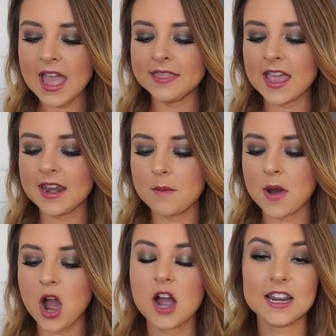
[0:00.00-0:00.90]
And then
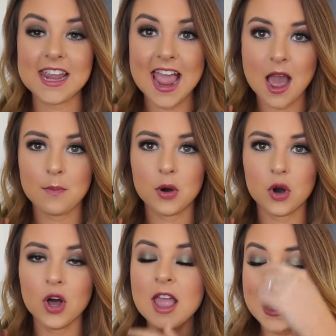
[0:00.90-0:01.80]
Mahogany
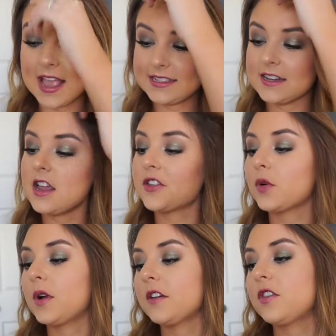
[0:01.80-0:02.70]
Apple is
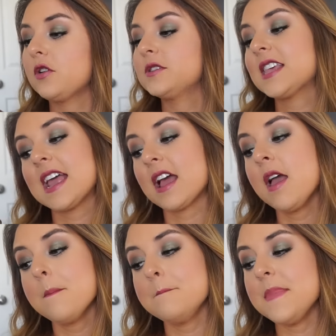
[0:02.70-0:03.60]
another one of those like
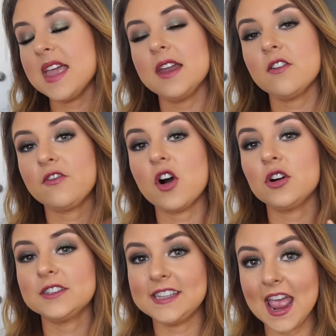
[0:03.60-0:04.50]

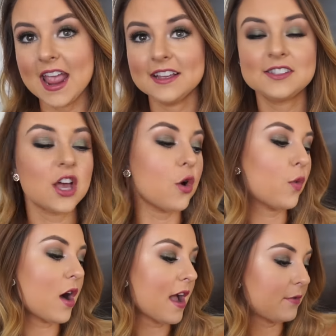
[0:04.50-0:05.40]
mid-fall day. So
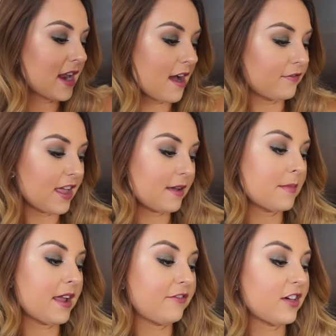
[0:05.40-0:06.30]
while I would have like
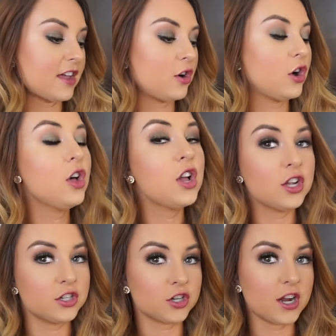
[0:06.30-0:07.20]
my flannel
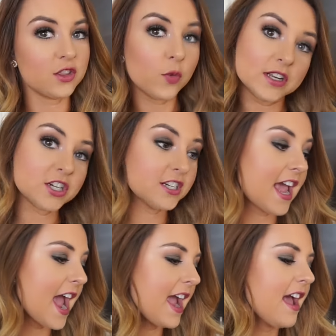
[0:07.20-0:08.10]
during the winter
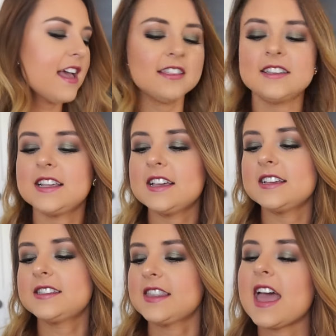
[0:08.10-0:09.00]
day, this
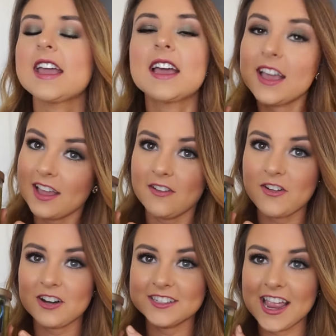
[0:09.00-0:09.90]
is like
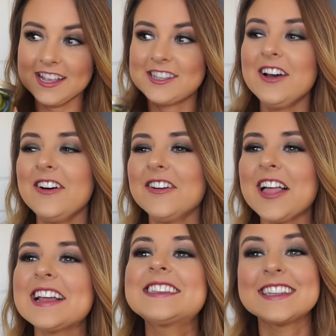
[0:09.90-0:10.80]
fall day. So
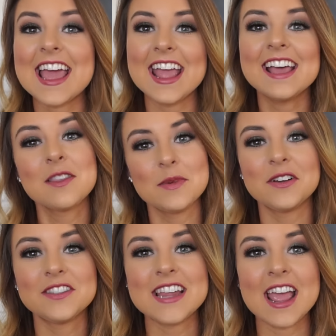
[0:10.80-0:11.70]
like today in the
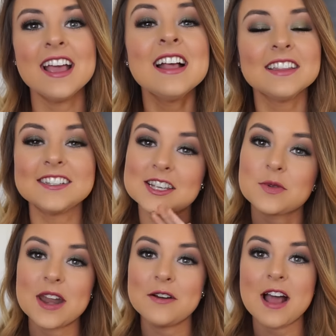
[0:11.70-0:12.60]
middle of the day, this is
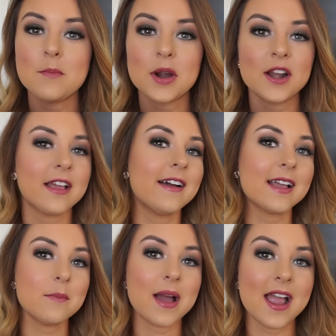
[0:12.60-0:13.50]
what I would have burning
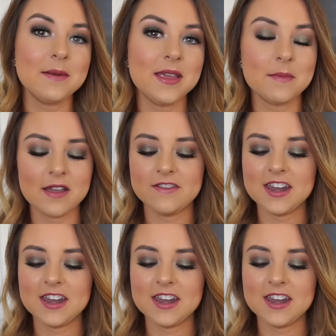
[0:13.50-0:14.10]
like behind me in my